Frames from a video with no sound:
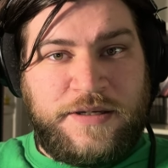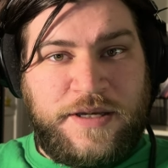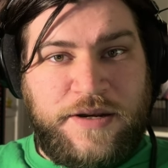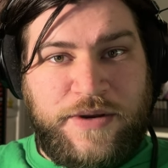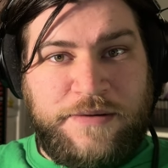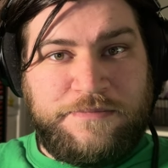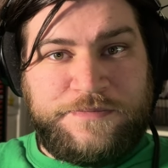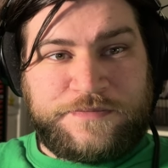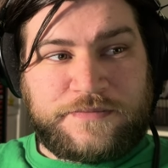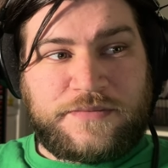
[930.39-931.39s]
Anyway,
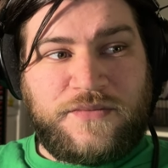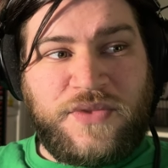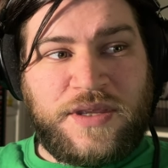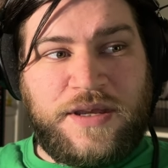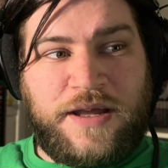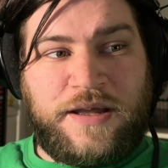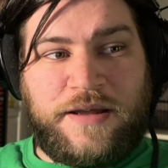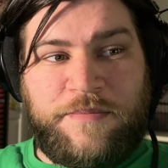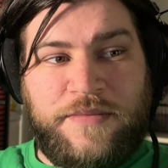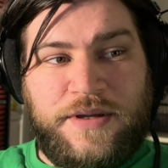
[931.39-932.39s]

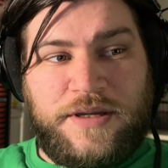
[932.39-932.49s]
um,